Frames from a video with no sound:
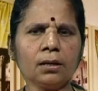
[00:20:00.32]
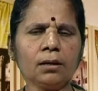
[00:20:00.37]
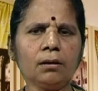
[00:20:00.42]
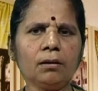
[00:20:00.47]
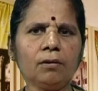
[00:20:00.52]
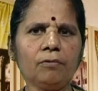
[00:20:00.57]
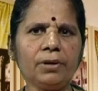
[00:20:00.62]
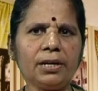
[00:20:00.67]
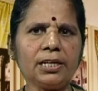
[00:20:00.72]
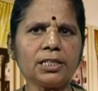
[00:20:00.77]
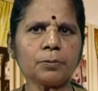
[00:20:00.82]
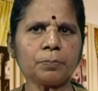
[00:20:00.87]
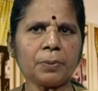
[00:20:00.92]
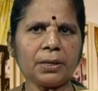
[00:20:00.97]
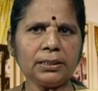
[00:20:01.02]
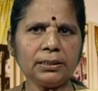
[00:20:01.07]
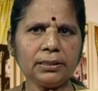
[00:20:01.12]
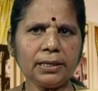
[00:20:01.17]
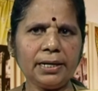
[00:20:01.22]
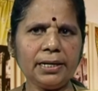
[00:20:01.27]
When
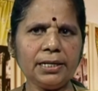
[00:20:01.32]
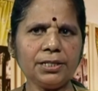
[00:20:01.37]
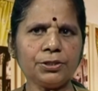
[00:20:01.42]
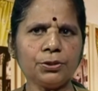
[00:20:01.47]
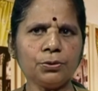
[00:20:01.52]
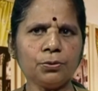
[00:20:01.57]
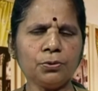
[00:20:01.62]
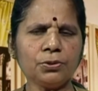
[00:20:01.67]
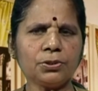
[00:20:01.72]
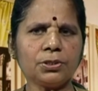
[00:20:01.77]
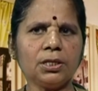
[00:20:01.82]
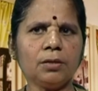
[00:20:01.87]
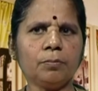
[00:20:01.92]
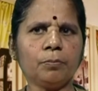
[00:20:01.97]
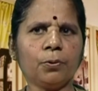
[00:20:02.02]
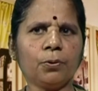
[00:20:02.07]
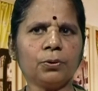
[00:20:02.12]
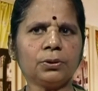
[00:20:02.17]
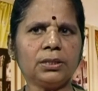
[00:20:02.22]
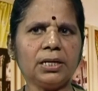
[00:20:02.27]
spun thread is used in
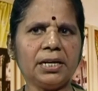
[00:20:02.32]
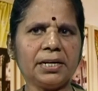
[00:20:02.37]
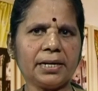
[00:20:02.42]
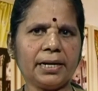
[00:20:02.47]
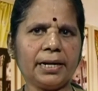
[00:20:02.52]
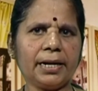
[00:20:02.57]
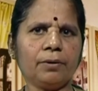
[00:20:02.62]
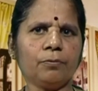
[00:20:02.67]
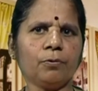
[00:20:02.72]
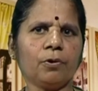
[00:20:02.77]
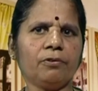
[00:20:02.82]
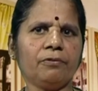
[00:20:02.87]
both knitted and woven